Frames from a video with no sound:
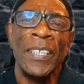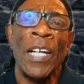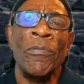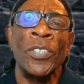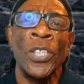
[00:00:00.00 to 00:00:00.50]

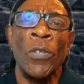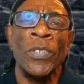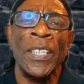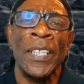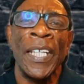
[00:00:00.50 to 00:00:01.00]
that
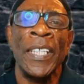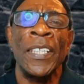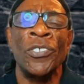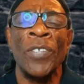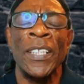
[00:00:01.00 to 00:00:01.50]
resulted in
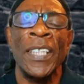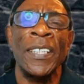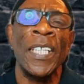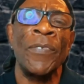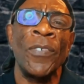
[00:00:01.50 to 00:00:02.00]
the
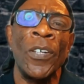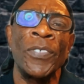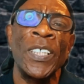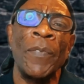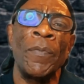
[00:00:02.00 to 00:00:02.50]
tragic death
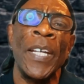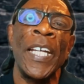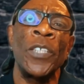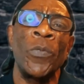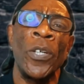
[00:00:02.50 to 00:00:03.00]
of 7
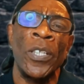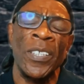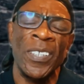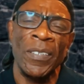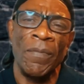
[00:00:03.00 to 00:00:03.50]
aid
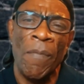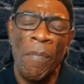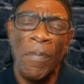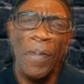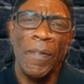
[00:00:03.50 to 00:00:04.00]
workers
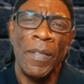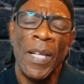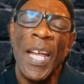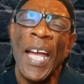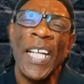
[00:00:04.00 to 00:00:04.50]

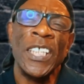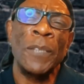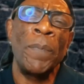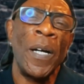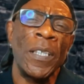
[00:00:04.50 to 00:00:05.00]
has
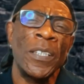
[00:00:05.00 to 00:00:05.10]
sparked